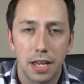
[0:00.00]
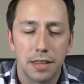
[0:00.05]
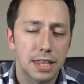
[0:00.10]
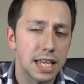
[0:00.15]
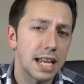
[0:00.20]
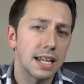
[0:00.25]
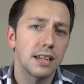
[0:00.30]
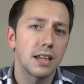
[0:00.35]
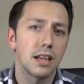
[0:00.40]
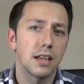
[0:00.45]

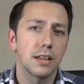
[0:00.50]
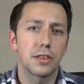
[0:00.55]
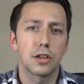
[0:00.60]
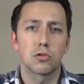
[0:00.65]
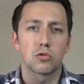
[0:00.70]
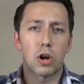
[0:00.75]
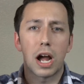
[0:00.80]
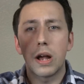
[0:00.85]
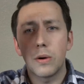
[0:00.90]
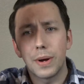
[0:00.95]
Then the
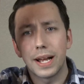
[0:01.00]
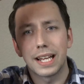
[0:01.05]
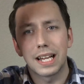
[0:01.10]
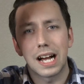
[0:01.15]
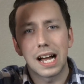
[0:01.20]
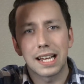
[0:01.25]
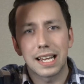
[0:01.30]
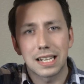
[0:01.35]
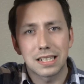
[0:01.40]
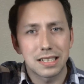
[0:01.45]
right-wing
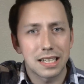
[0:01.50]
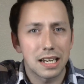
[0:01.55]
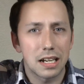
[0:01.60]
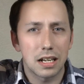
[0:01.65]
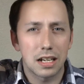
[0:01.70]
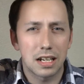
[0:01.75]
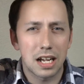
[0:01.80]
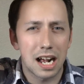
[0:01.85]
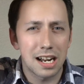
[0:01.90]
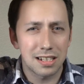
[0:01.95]
guy gets
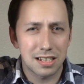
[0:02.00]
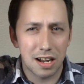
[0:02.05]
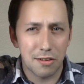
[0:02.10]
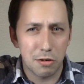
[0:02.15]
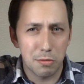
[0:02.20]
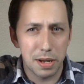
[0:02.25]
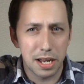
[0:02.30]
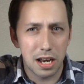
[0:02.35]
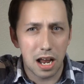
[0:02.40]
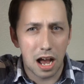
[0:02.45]
in, cuts
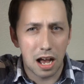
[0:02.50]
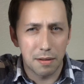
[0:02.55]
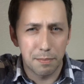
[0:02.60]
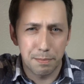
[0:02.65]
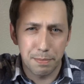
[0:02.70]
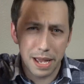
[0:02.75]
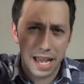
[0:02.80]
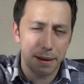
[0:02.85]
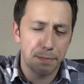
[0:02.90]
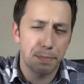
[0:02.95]
government a
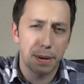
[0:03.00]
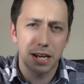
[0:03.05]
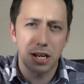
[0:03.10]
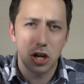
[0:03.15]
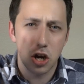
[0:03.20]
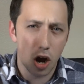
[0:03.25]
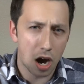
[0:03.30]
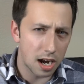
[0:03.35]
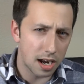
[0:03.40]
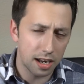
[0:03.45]
bit, but
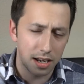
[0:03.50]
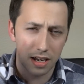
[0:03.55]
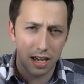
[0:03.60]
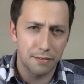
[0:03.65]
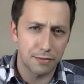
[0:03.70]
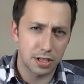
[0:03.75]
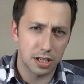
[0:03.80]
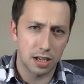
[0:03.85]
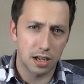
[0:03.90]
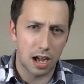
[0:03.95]
not
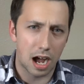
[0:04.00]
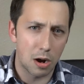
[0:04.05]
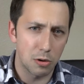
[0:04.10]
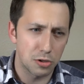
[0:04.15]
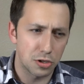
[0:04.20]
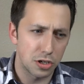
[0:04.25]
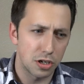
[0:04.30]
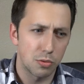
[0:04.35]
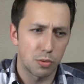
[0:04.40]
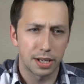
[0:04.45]
enough to
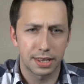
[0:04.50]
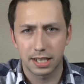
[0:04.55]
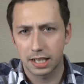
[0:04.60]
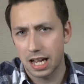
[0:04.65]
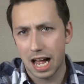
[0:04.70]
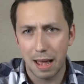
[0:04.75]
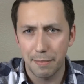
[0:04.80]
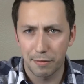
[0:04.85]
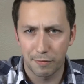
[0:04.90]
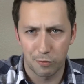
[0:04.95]
outdo what the
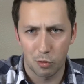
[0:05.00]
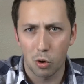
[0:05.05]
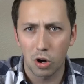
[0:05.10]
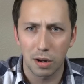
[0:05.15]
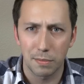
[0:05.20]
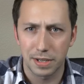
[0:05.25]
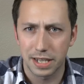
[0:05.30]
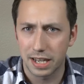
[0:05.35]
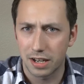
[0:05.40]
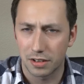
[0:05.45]
guy before
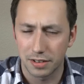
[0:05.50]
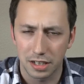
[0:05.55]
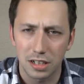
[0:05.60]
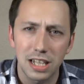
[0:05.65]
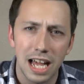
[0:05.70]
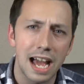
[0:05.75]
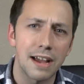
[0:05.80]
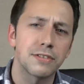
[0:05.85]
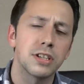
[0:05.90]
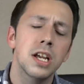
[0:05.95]
him did on the
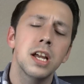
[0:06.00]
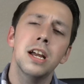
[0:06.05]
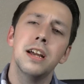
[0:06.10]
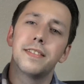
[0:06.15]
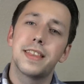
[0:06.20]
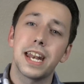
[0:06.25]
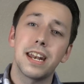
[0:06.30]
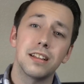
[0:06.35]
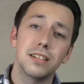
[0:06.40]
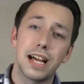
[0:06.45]
left.
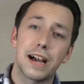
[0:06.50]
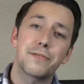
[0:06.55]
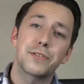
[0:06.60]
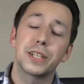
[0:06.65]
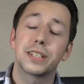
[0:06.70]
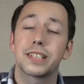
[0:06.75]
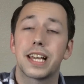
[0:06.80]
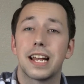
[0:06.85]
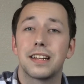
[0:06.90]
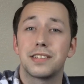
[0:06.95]
Then a
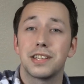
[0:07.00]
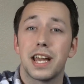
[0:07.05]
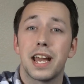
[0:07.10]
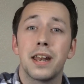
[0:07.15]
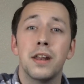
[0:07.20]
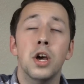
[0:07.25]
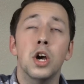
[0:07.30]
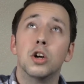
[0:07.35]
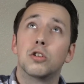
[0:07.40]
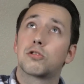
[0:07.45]
leftist gets
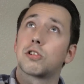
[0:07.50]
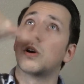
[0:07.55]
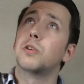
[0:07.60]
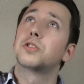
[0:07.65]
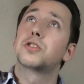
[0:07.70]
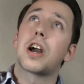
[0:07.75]
in, grows